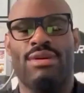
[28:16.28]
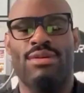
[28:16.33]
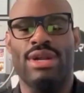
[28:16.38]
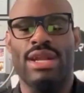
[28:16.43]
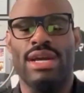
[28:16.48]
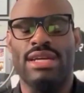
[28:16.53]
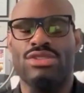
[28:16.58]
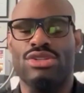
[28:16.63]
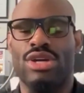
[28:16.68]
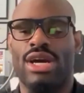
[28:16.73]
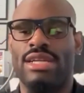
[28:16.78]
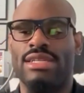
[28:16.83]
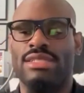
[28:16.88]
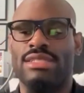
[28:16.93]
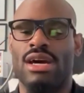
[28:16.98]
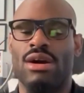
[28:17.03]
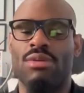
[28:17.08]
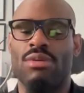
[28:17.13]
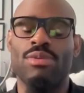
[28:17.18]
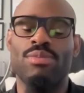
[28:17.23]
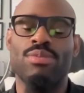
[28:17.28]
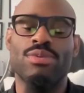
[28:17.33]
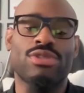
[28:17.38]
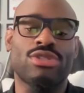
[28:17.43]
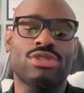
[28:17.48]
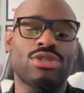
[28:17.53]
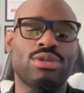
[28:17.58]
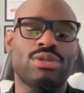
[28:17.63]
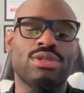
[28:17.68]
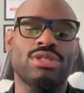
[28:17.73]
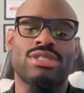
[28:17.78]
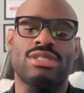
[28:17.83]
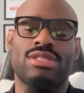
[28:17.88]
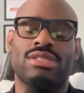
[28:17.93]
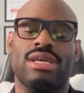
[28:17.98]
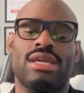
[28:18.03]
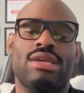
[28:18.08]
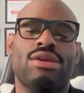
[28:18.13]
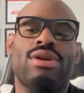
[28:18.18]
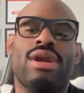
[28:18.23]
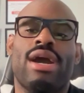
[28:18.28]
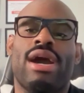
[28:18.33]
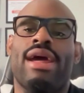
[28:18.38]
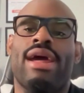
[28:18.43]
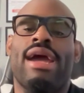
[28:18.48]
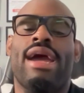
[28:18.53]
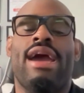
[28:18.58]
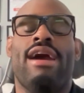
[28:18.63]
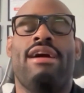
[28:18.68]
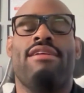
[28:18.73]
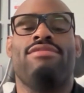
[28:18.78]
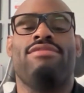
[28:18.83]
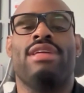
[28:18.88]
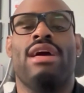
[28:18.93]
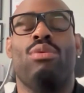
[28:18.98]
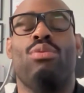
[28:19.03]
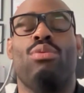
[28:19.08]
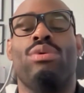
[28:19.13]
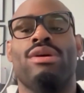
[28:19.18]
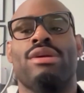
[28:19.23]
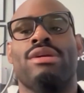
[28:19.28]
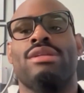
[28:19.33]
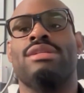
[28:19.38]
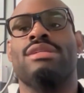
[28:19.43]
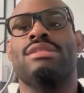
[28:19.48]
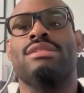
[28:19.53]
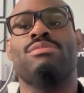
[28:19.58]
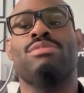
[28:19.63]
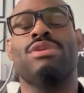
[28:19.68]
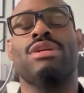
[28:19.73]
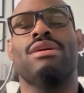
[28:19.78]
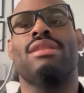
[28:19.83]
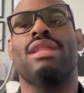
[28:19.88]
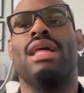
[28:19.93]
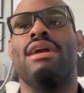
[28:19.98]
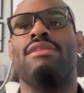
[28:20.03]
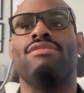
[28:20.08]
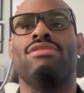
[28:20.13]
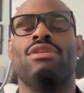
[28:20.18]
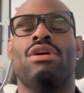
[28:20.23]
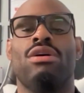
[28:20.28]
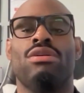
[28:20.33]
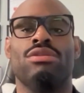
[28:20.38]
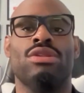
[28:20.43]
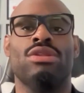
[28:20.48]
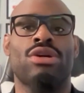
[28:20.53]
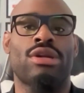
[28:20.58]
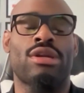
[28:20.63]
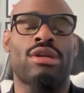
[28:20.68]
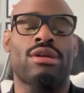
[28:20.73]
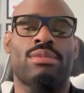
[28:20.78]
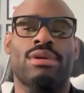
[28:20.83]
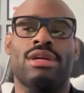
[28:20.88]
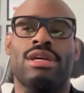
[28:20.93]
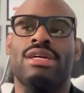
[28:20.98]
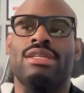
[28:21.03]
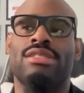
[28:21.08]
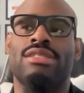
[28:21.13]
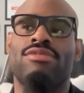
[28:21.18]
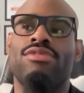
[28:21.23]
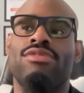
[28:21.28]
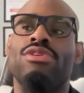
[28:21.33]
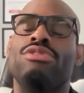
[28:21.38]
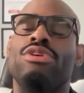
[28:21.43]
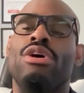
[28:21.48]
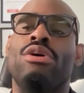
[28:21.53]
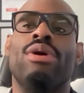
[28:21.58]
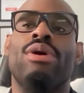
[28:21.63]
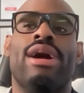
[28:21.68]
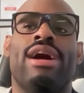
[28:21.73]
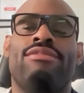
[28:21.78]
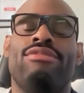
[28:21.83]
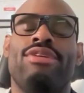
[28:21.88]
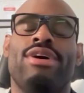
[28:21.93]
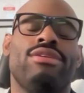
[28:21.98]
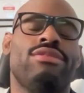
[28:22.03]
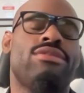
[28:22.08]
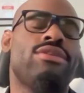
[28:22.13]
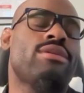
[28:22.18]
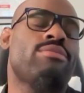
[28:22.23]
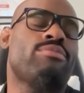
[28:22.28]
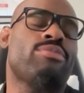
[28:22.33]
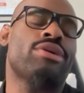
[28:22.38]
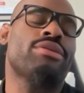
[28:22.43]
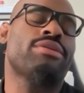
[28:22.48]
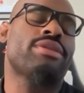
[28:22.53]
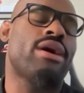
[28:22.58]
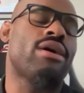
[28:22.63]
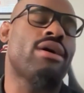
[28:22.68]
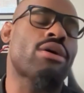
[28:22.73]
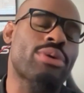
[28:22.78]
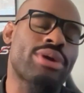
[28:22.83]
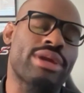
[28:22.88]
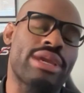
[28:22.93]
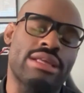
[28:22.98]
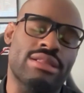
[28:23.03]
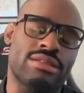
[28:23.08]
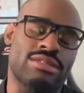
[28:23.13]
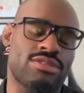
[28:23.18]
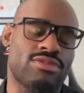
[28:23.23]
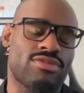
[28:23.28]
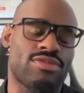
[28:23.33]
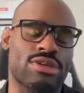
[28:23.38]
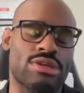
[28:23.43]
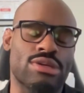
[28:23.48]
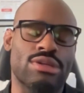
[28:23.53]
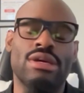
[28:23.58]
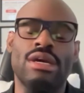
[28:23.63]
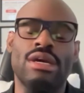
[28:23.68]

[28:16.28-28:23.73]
what I try to tell people too is just that you got to have that willingness to be a lifelong learner because if you don't have that, you'll get burnt out quick in this field